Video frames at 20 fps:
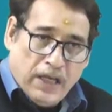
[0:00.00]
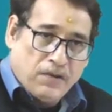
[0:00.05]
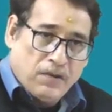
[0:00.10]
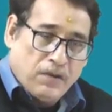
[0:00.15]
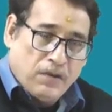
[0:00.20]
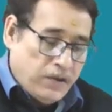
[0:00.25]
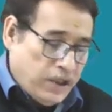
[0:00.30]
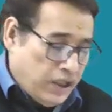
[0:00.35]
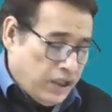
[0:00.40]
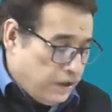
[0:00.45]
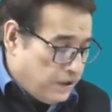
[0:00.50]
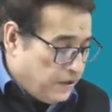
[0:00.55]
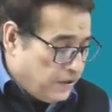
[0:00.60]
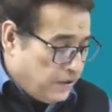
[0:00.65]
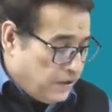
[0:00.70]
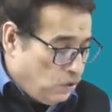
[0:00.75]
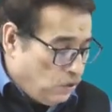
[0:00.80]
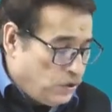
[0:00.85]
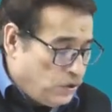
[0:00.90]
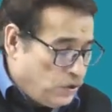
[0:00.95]
of debtors,
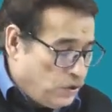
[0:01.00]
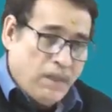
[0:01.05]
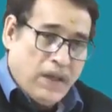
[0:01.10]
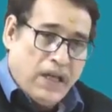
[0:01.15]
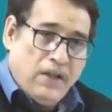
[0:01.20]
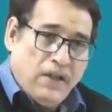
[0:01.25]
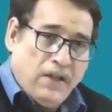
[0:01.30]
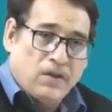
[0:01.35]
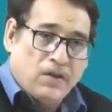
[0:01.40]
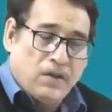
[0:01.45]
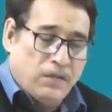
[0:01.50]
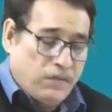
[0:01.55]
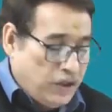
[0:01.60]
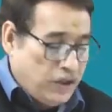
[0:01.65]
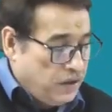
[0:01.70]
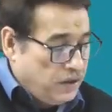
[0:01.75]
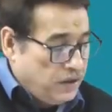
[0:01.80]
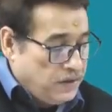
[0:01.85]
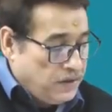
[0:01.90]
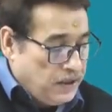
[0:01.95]
closing balance of
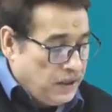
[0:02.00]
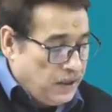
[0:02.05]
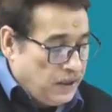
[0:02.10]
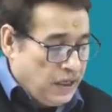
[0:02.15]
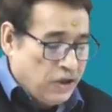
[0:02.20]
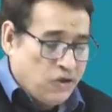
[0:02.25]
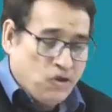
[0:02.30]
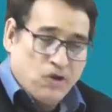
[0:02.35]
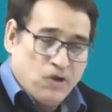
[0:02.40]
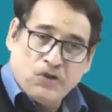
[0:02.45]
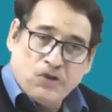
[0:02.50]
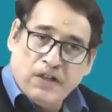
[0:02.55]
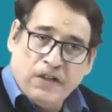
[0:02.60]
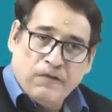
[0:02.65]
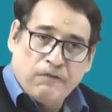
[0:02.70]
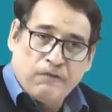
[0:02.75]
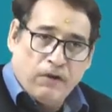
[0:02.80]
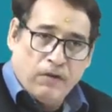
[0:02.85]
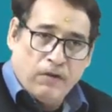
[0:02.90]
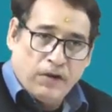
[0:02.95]
debtors, and cash received
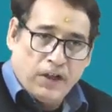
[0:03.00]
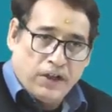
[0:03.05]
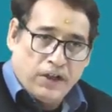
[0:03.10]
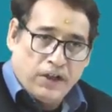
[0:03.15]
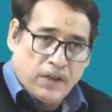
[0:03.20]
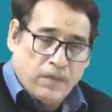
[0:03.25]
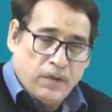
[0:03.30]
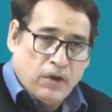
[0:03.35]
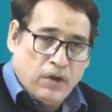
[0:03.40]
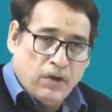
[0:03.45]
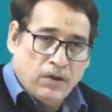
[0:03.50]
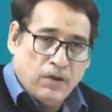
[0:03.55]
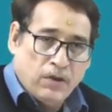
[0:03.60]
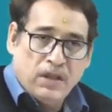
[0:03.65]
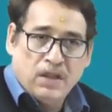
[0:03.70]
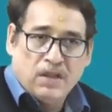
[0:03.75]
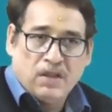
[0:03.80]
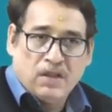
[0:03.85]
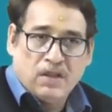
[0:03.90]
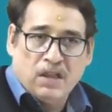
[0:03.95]
from debtors, because
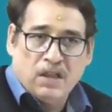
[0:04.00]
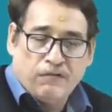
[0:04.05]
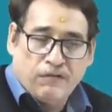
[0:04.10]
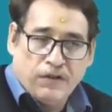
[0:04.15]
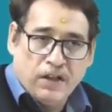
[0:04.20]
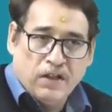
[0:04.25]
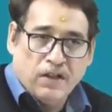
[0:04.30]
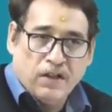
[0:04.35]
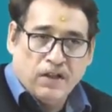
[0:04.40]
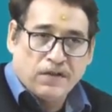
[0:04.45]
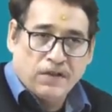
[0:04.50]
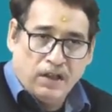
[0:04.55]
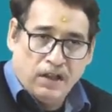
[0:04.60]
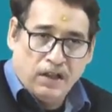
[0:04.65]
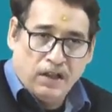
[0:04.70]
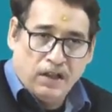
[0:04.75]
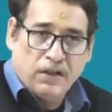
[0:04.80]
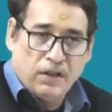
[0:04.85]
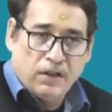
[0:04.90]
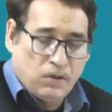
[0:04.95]
these three figures
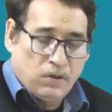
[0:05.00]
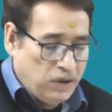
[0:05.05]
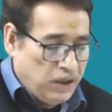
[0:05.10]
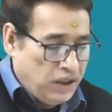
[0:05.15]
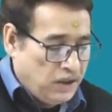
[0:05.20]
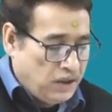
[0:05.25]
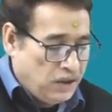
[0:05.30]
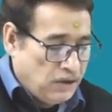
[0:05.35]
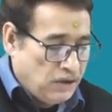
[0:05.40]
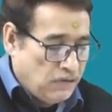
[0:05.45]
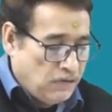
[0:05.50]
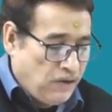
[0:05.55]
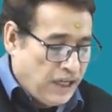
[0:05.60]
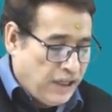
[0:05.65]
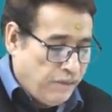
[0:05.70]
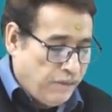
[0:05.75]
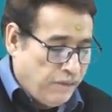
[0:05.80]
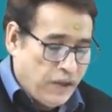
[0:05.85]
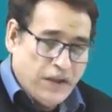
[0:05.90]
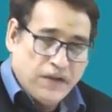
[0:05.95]
related to debtors
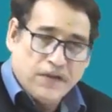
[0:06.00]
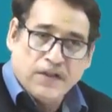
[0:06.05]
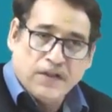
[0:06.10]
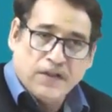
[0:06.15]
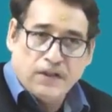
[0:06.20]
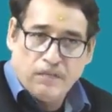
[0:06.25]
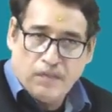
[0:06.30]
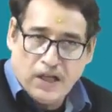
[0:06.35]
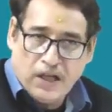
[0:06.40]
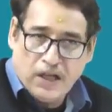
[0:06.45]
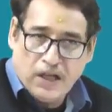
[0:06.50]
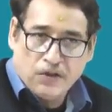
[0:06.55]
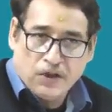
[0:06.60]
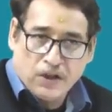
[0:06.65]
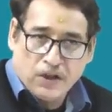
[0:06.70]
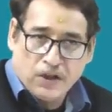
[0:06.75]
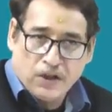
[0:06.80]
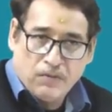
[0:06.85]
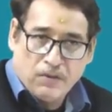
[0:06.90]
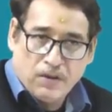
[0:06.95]
find place in the branch
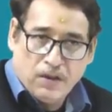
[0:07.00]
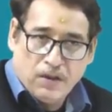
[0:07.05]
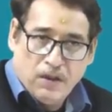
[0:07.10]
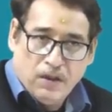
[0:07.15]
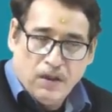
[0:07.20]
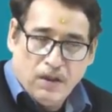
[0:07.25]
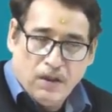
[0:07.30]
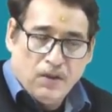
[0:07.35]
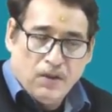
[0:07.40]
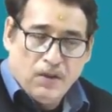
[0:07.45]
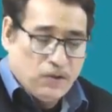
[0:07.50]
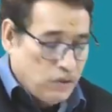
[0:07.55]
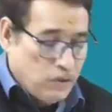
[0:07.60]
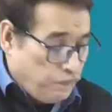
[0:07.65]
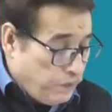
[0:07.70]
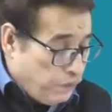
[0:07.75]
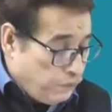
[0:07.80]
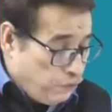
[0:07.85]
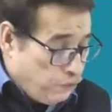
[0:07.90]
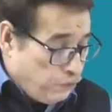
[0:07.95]
account. So
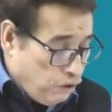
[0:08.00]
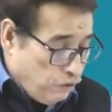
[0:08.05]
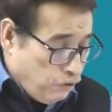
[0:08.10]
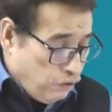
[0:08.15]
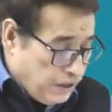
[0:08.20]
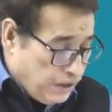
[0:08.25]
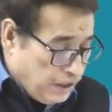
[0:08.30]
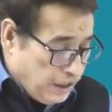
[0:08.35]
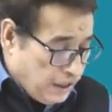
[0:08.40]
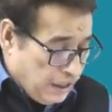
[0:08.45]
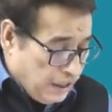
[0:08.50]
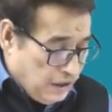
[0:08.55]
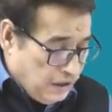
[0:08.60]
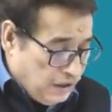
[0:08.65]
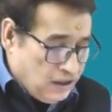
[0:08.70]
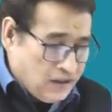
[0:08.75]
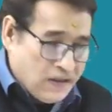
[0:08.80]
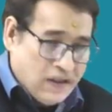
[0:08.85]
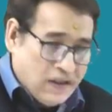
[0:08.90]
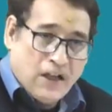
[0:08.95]
before we tally
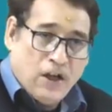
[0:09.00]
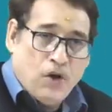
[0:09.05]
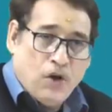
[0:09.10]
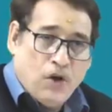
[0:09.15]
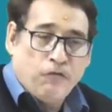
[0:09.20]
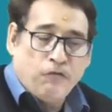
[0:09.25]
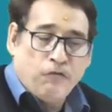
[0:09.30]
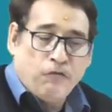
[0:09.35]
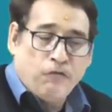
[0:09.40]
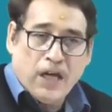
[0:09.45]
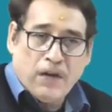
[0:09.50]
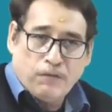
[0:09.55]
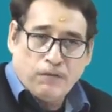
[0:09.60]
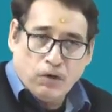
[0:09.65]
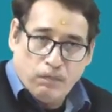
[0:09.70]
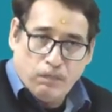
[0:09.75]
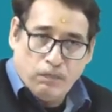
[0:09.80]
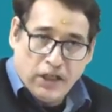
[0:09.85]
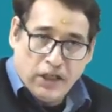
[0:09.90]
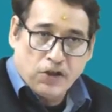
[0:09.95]
this account, we have to
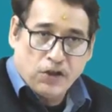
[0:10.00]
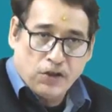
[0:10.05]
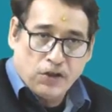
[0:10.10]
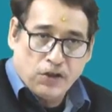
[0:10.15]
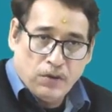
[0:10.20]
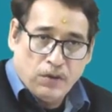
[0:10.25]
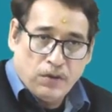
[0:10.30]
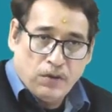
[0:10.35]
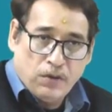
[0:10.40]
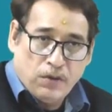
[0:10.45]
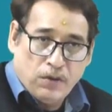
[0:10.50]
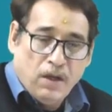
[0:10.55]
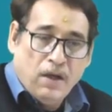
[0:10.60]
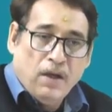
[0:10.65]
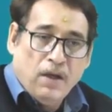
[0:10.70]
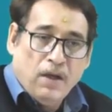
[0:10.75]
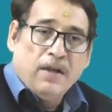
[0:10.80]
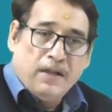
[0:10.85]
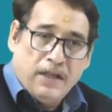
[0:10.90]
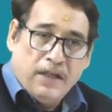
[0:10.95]
make sure
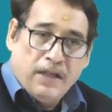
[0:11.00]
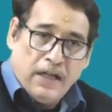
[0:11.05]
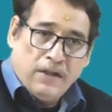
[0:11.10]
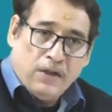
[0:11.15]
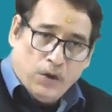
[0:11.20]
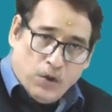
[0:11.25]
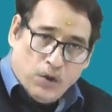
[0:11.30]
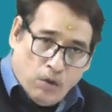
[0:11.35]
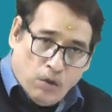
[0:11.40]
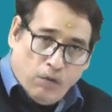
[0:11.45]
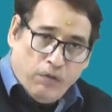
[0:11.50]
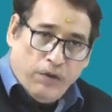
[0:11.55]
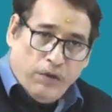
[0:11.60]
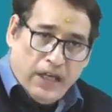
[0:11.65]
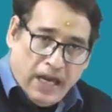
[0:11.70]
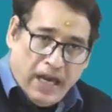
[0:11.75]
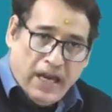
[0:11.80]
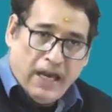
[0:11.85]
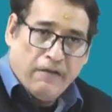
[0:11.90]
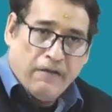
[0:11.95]
that do we
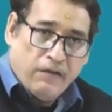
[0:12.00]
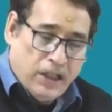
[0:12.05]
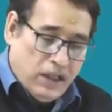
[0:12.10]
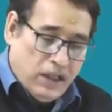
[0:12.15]
have